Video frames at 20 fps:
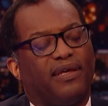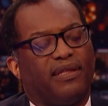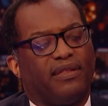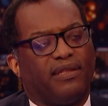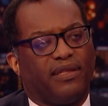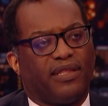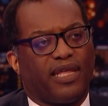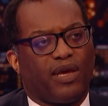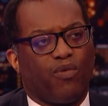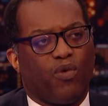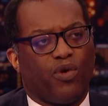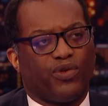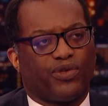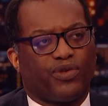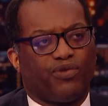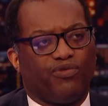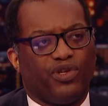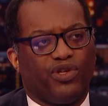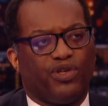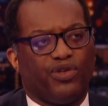that they want
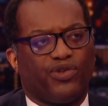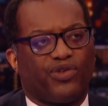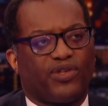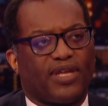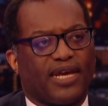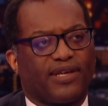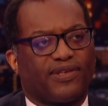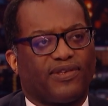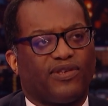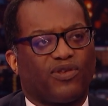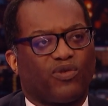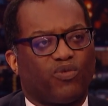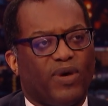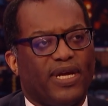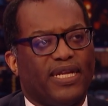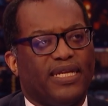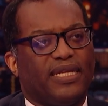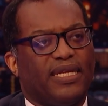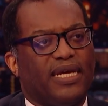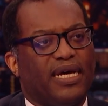to reduce taxes
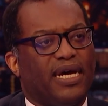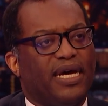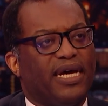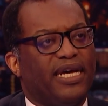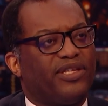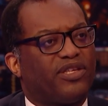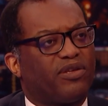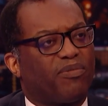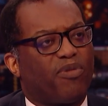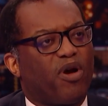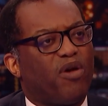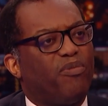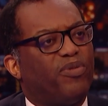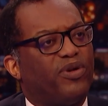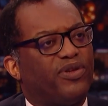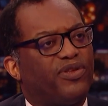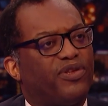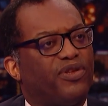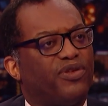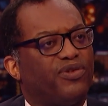when it's
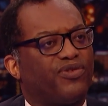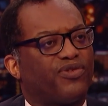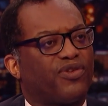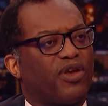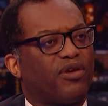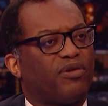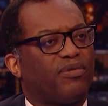appropriate to do so.